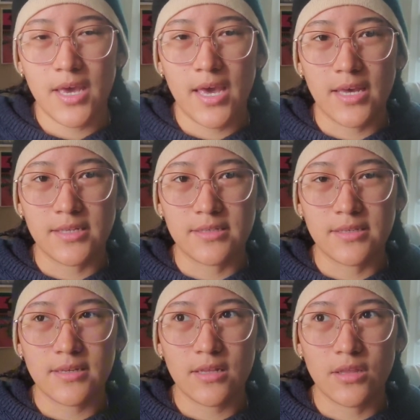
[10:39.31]
And
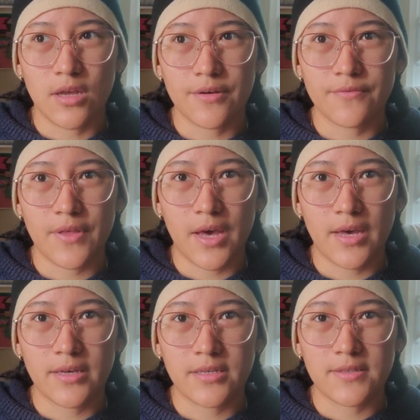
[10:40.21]
a lot of
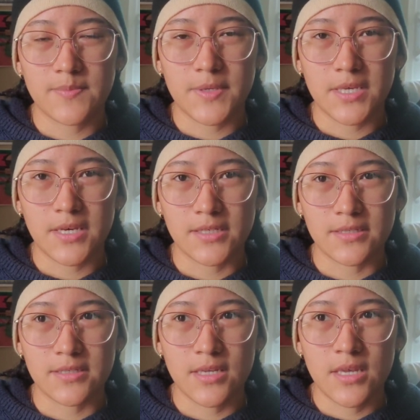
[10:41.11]
that is because